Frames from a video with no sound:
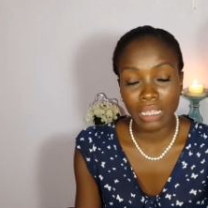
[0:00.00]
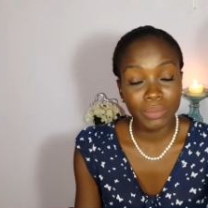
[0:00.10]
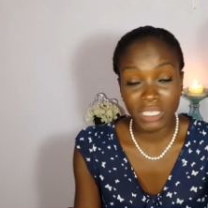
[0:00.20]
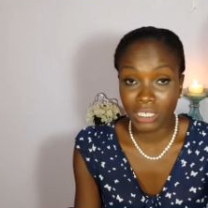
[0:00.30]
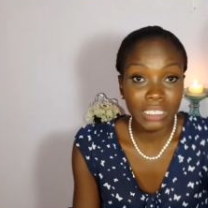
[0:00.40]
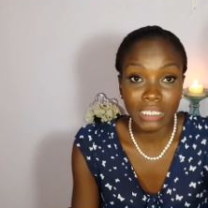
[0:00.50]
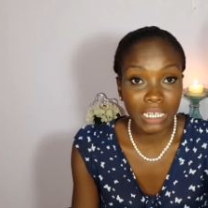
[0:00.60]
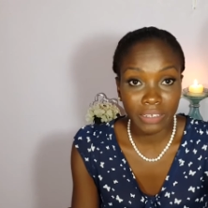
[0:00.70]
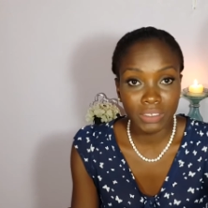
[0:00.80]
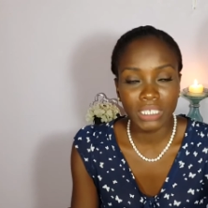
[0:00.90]
That was just his
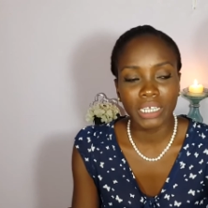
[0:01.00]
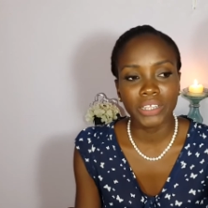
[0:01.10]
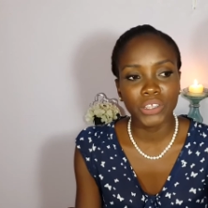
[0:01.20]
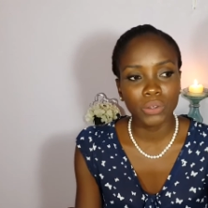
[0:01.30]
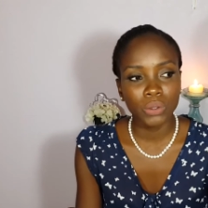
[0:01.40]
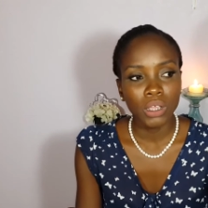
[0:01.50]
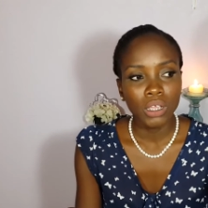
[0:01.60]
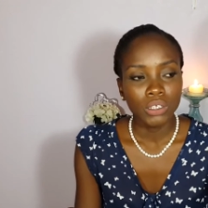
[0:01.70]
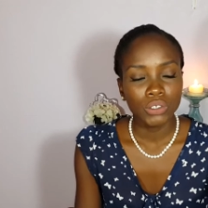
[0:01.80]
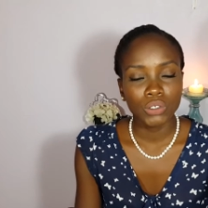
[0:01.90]
lifestyle, you know?
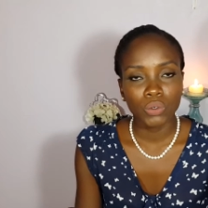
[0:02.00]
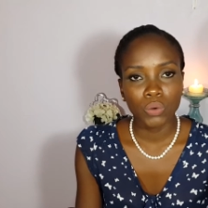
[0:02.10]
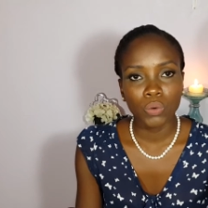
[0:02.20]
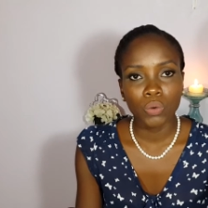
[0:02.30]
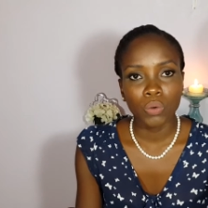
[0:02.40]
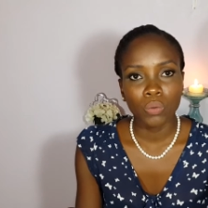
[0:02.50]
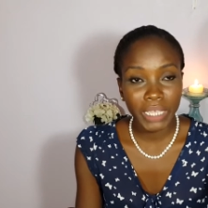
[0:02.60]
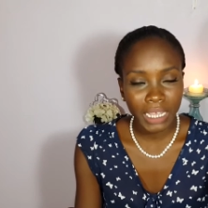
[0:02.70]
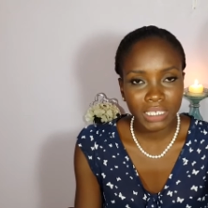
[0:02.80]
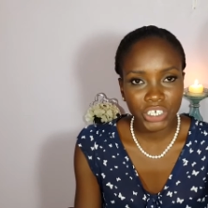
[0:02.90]
So
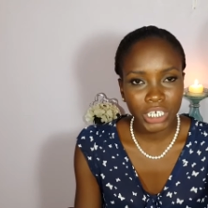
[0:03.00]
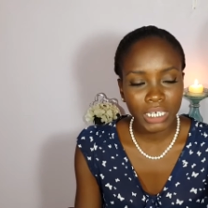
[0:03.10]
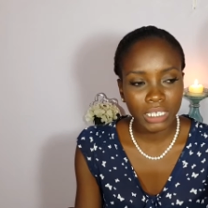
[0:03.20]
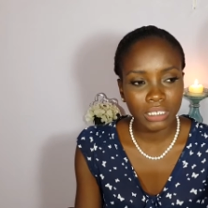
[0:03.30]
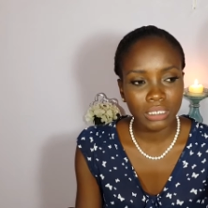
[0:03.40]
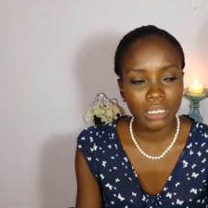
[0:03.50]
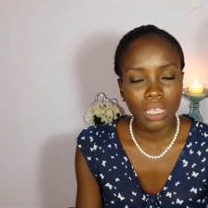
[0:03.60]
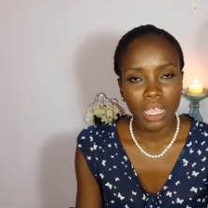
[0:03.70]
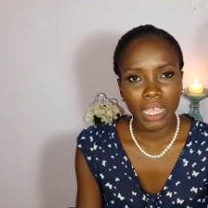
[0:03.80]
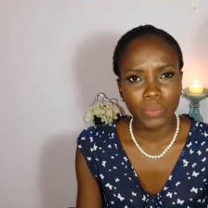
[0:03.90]
we had dinner at his,
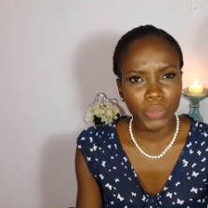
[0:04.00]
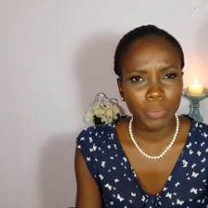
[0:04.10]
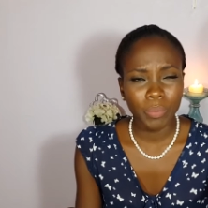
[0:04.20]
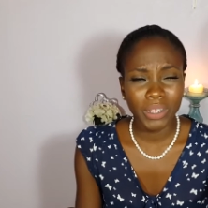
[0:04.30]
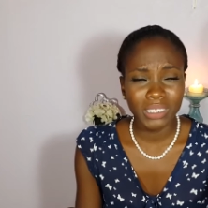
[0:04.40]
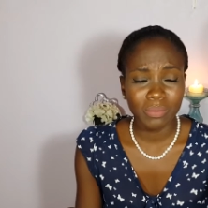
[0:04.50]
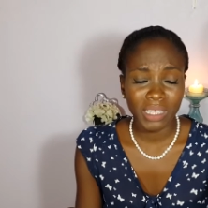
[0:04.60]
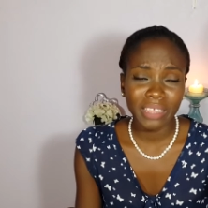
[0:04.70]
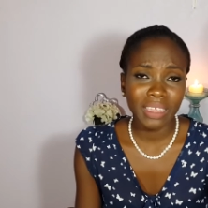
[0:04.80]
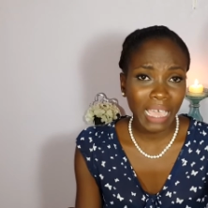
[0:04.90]
and we prepared
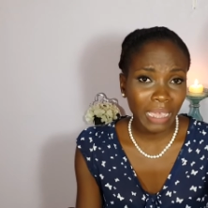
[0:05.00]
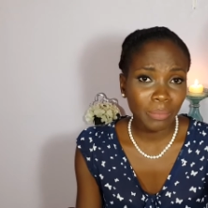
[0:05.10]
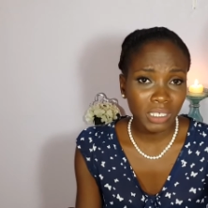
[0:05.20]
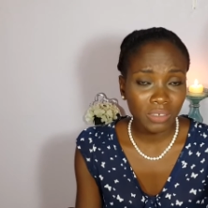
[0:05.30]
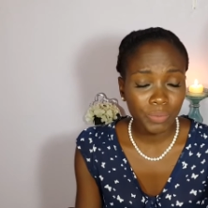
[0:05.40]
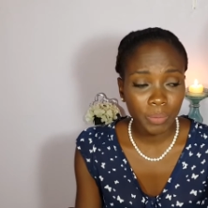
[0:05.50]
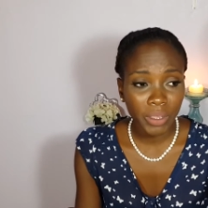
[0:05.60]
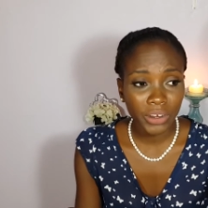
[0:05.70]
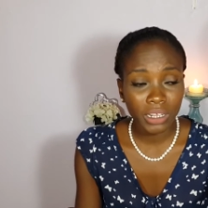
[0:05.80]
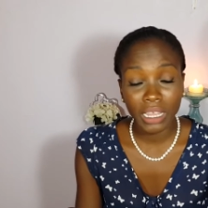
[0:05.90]
something. I think I must have
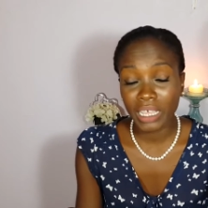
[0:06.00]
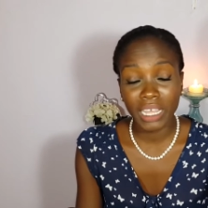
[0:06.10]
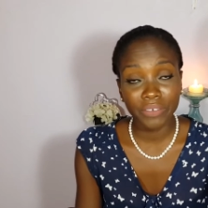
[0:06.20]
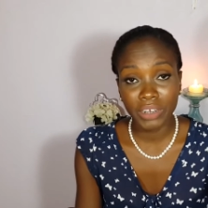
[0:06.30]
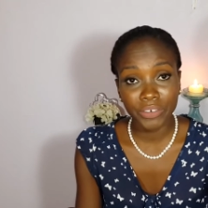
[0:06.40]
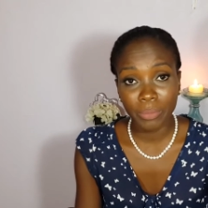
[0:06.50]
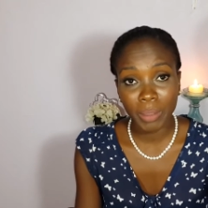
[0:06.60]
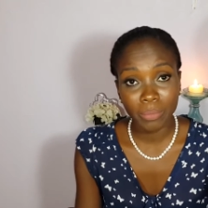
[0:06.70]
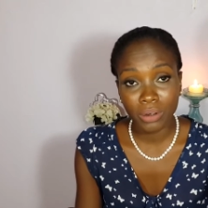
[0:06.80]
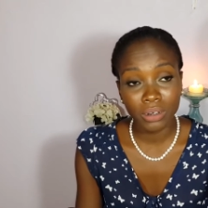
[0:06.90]
prepared it. I can't really
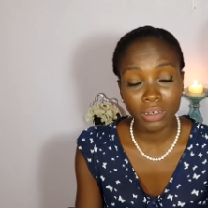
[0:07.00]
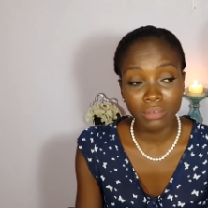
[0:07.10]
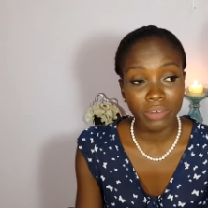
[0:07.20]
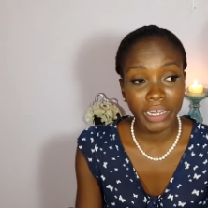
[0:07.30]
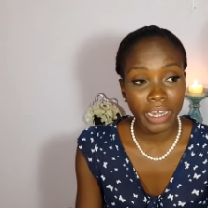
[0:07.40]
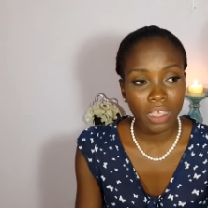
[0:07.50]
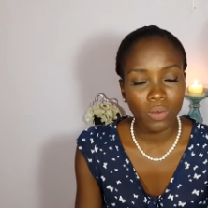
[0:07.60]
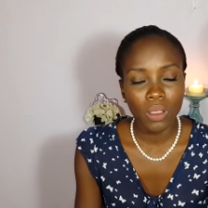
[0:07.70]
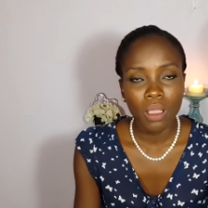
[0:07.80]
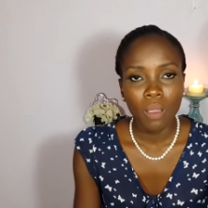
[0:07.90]
remember right now.